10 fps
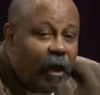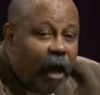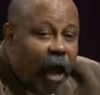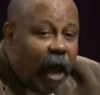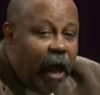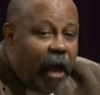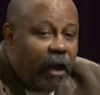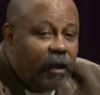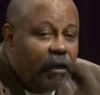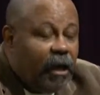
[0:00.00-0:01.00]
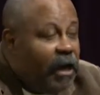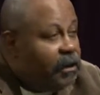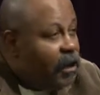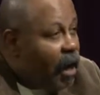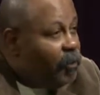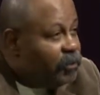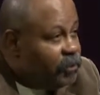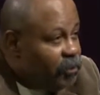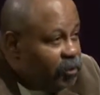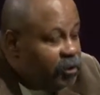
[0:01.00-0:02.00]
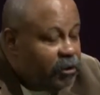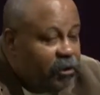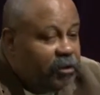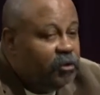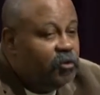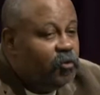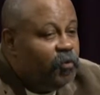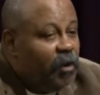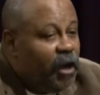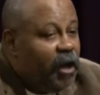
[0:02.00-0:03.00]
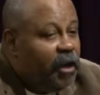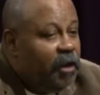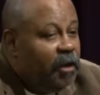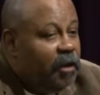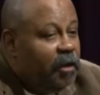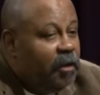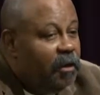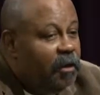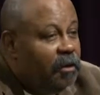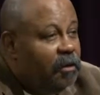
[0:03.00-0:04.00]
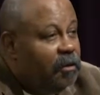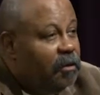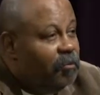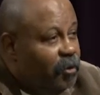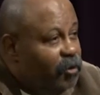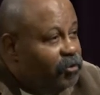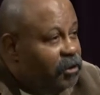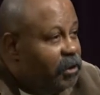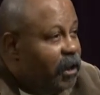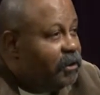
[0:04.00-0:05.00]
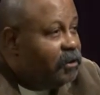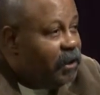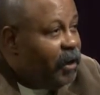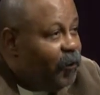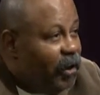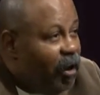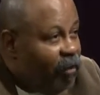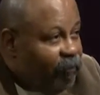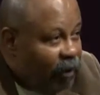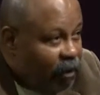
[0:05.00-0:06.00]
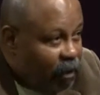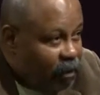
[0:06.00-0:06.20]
And had the opportunity to play music that today we call funk.